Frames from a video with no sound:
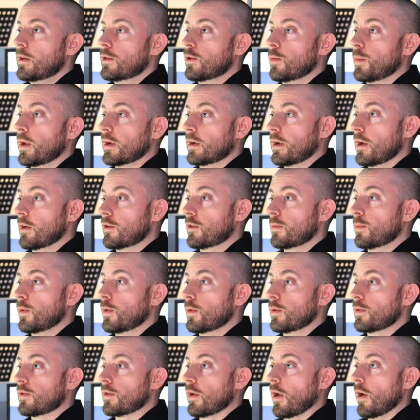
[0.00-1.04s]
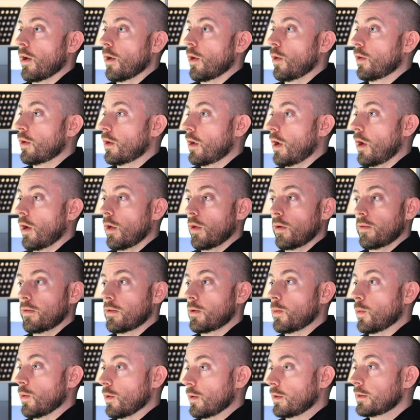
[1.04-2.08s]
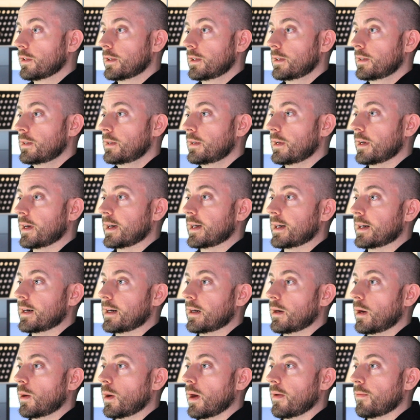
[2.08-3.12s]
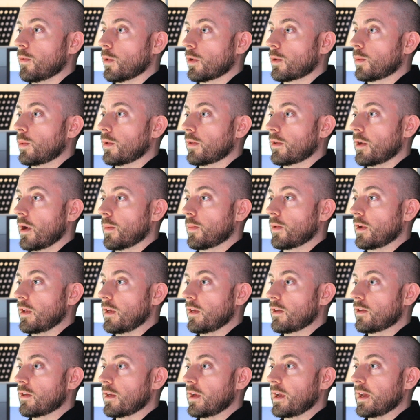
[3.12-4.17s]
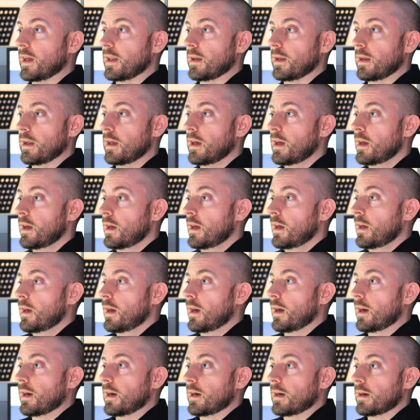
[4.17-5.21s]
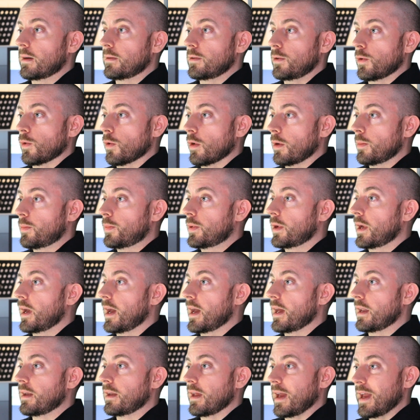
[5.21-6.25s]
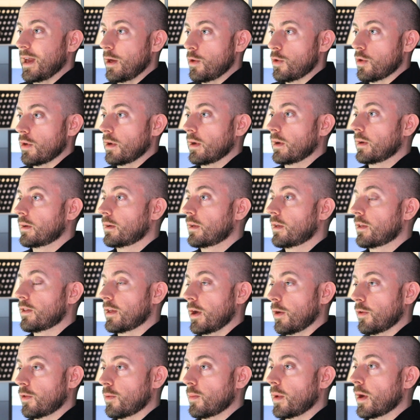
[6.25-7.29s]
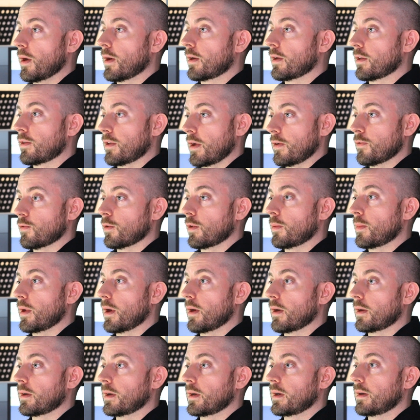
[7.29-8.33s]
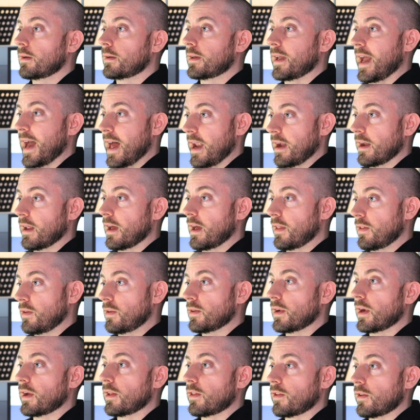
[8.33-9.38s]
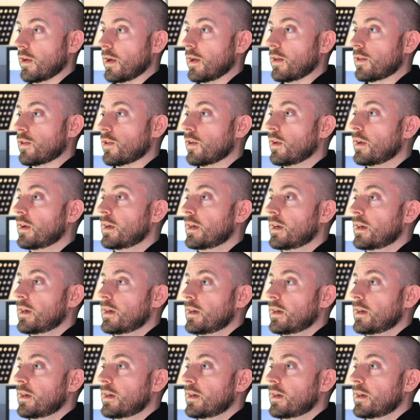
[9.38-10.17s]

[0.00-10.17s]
So my customers are all over the world. I've worked with companies in Europe and Asia, South America, Central America, Canada, and the United States.